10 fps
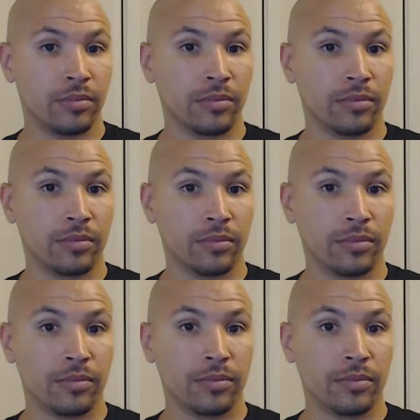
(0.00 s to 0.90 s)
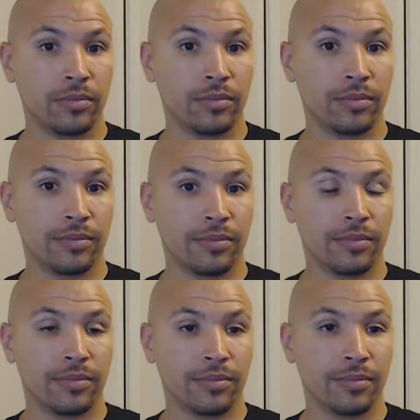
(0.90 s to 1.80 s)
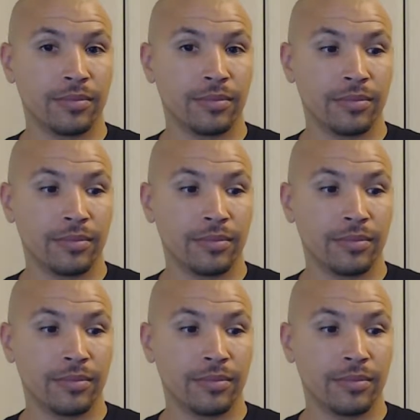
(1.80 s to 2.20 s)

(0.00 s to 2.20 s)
(silent)